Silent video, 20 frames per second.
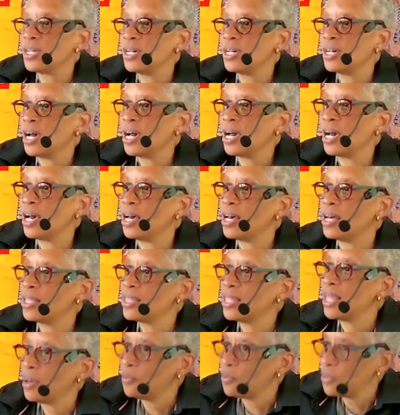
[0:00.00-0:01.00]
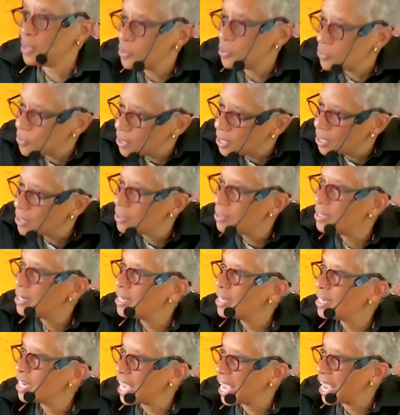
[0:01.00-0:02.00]
that we will
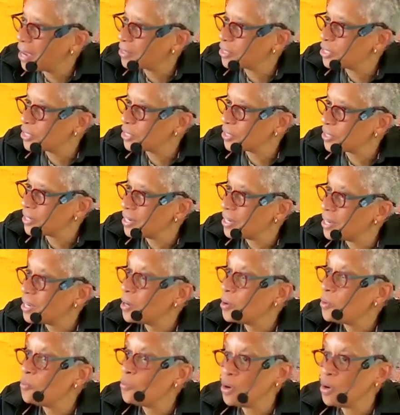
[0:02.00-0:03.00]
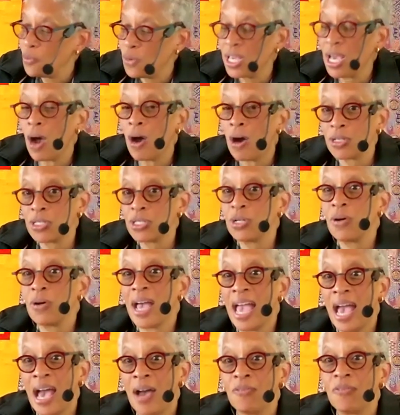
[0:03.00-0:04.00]
encounter when we also
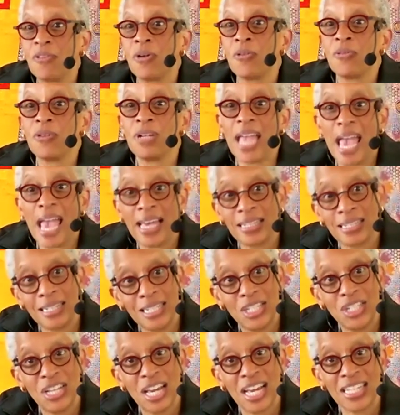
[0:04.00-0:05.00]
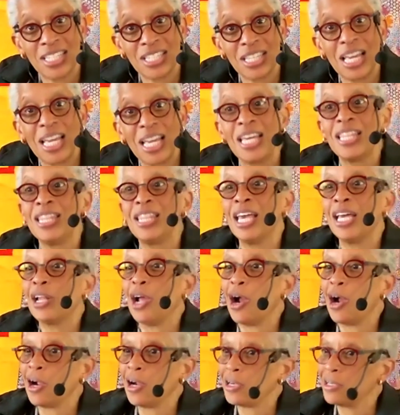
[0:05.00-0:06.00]
have reality checks that
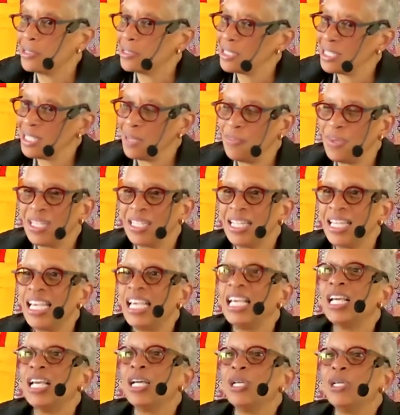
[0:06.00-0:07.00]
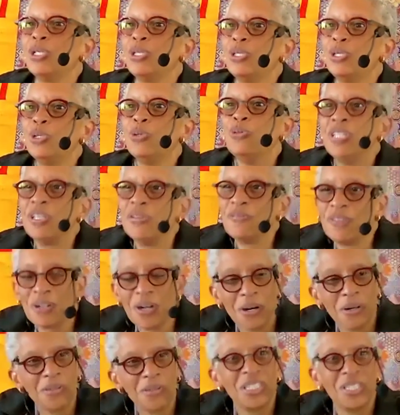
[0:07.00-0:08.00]
are seemingly too
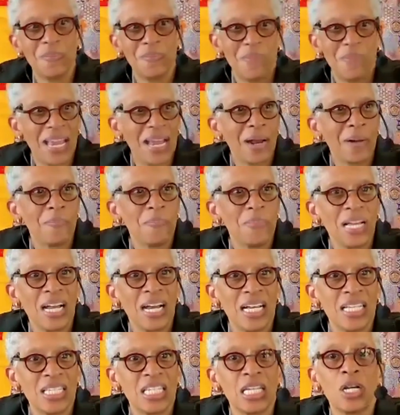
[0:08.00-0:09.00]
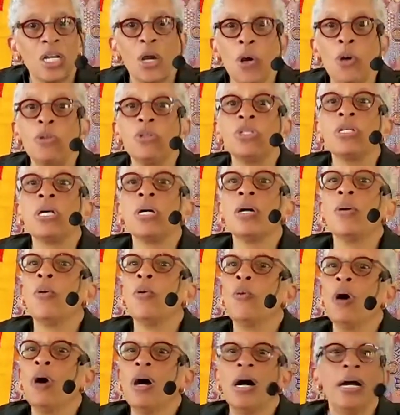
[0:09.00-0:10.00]
difficult to bear because it goes
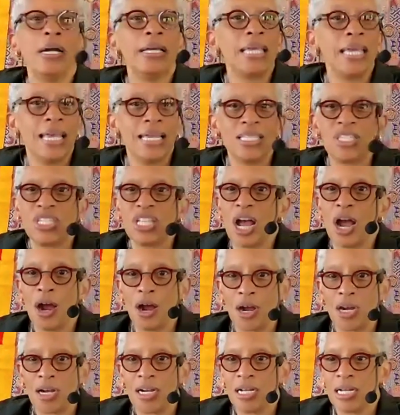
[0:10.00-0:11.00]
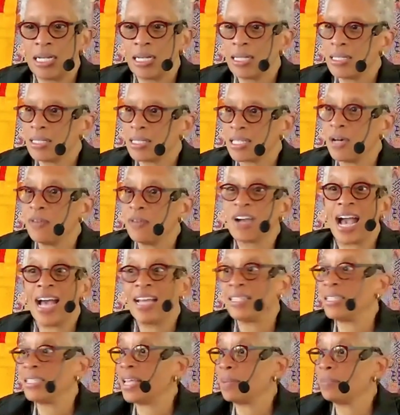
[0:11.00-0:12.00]
against our
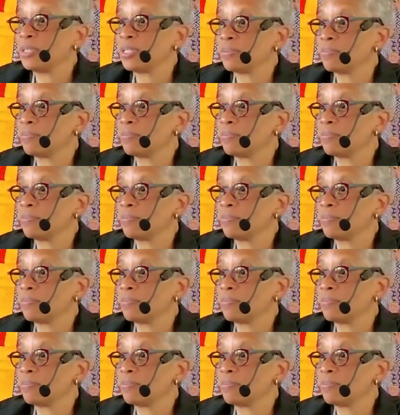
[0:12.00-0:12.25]
self-concept.